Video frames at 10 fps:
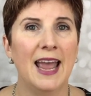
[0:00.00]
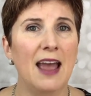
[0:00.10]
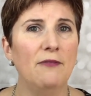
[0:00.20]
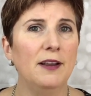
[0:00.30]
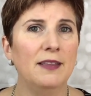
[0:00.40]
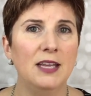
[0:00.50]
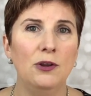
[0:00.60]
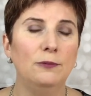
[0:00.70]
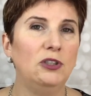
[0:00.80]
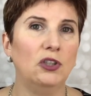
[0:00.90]
everything
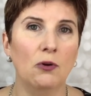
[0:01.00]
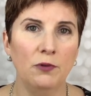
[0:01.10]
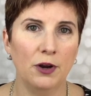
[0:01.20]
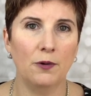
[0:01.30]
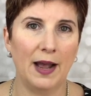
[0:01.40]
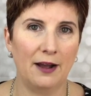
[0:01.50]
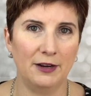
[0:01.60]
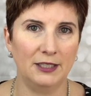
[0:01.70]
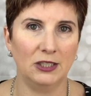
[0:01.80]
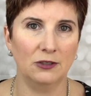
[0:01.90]
you don't know how
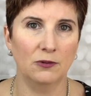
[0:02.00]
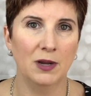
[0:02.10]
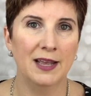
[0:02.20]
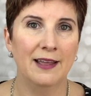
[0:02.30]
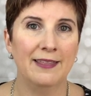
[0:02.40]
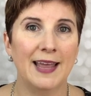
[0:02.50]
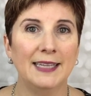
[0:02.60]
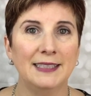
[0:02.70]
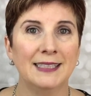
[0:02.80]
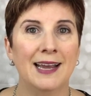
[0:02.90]
to do,
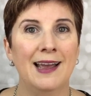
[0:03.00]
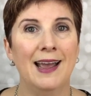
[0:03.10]
that's